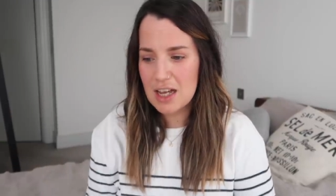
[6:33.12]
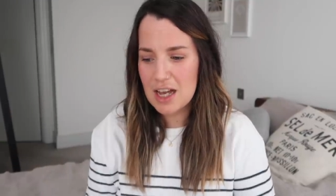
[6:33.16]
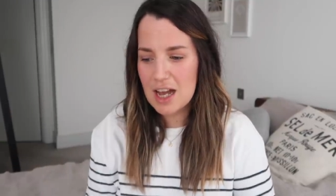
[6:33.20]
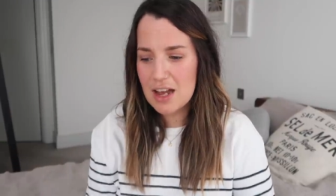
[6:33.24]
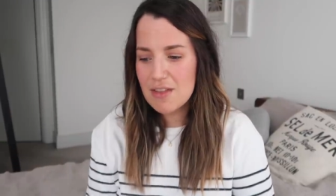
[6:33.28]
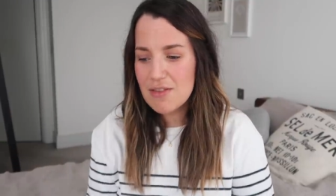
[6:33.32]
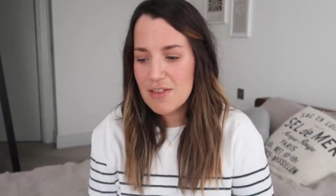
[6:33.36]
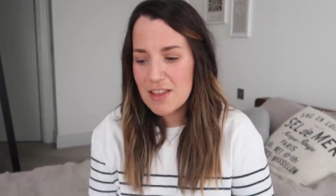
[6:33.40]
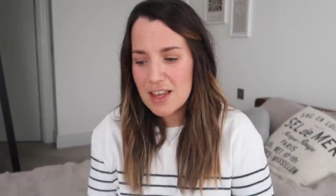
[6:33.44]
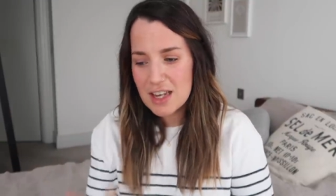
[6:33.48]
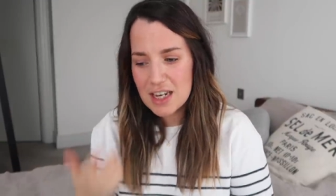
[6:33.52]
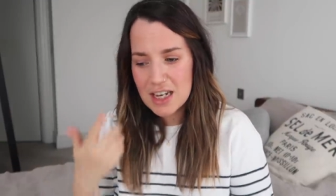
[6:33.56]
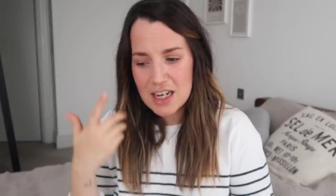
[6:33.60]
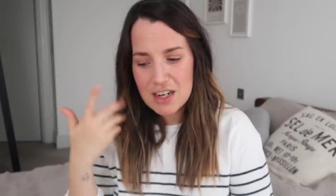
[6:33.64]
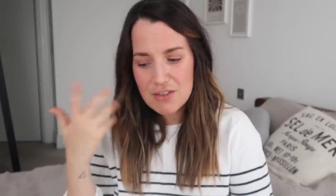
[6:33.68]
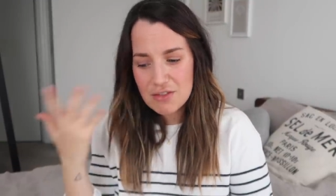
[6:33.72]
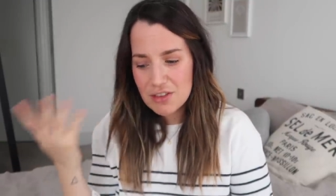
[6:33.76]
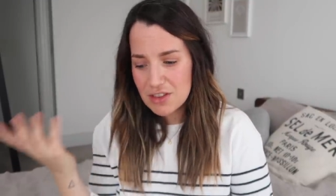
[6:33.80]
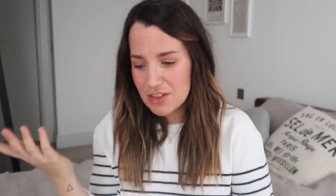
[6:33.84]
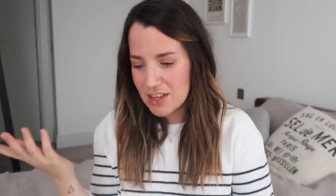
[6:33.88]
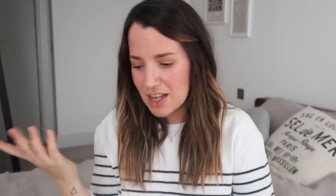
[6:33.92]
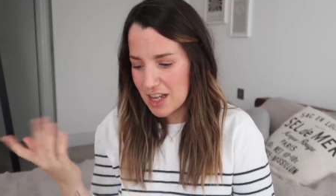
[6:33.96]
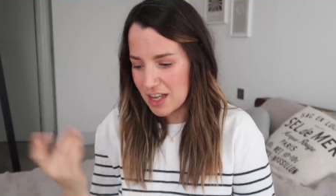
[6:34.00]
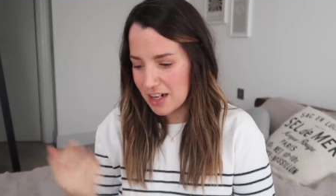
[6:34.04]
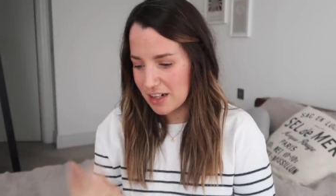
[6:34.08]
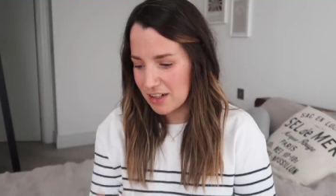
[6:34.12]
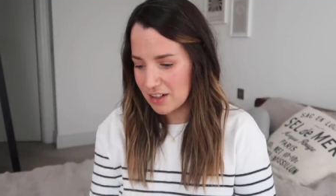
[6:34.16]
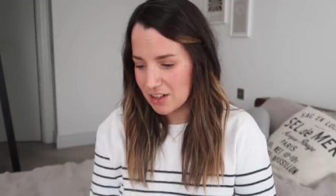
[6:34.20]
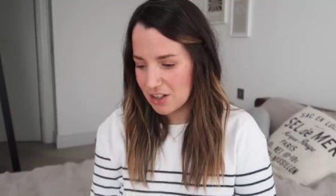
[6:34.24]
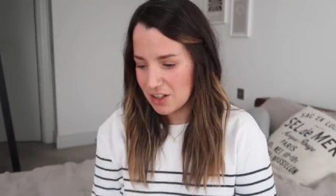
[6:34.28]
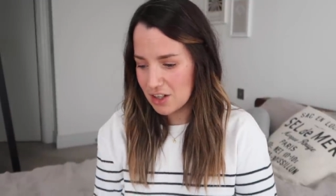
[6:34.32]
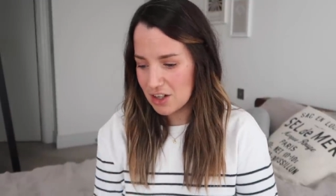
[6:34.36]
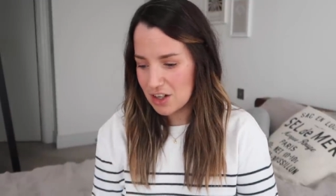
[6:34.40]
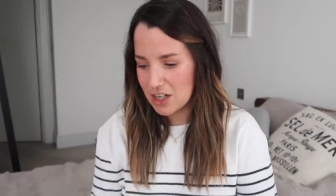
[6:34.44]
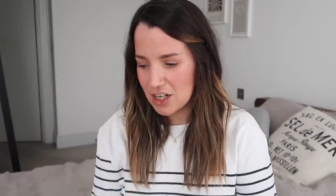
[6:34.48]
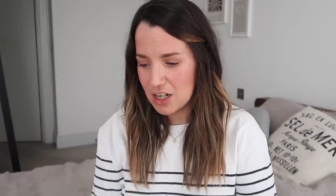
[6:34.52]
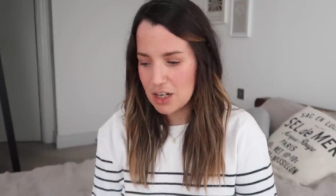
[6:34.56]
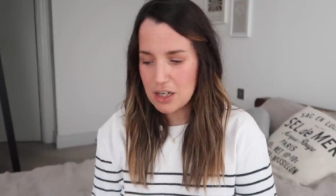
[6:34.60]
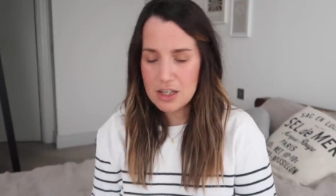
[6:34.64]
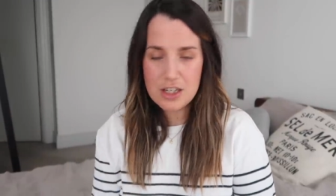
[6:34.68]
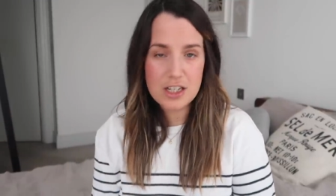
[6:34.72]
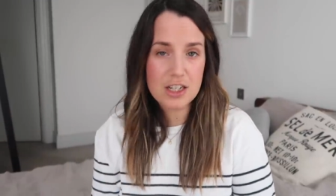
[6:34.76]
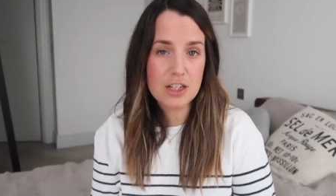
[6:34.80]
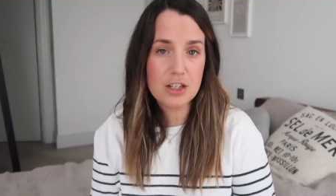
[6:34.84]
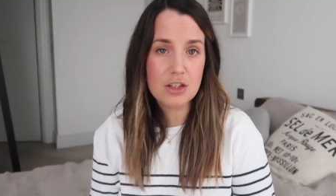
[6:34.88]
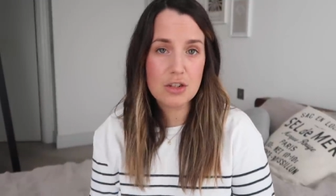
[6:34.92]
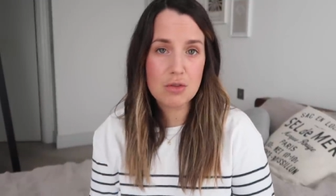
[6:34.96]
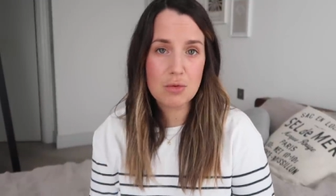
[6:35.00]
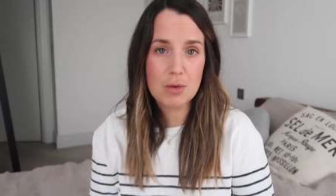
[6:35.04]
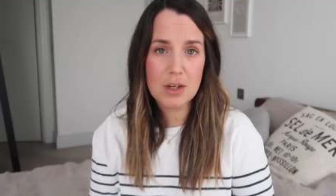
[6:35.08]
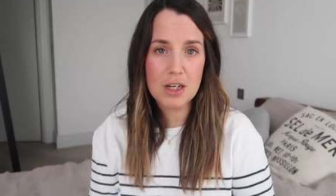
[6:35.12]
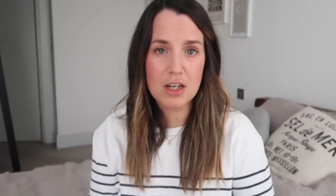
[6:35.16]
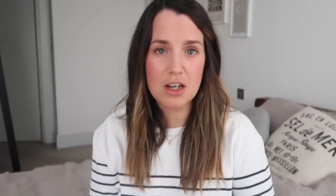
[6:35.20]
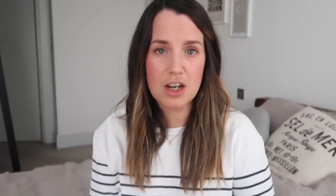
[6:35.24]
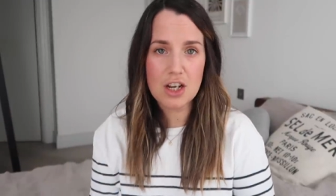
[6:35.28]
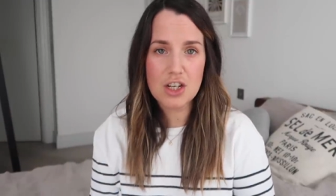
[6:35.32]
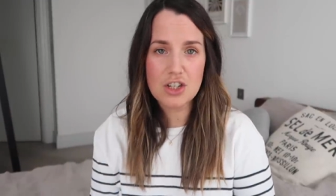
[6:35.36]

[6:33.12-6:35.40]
And even then, it didn't twig.